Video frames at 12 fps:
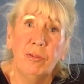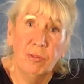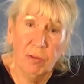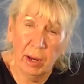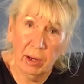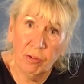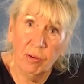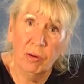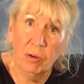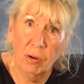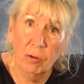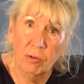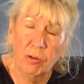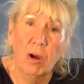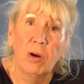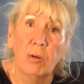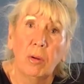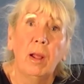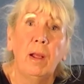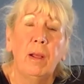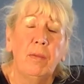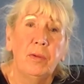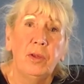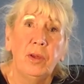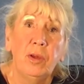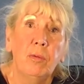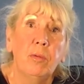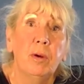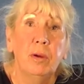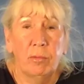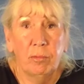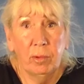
directional control that you